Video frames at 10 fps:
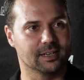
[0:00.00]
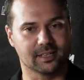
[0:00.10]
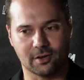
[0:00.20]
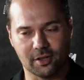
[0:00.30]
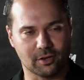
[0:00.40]
it's
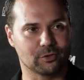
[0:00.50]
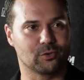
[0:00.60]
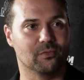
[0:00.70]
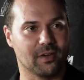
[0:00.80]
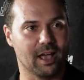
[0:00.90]
an
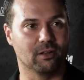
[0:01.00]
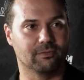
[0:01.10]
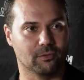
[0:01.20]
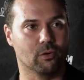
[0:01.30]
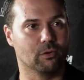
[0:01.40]
ideological veil
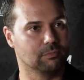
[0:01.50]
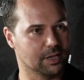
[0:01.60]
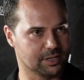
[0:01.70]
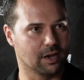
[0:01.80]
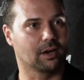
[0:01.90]
for a
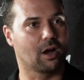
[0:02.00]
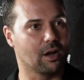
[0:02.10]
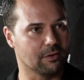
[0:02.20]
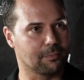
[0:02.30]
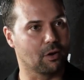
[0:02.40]
certain
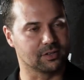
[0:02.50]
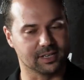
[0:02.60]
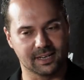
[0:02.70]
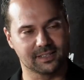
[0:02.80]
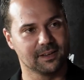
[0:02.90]
kind of
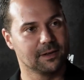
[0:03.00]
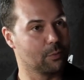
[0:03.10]
politics,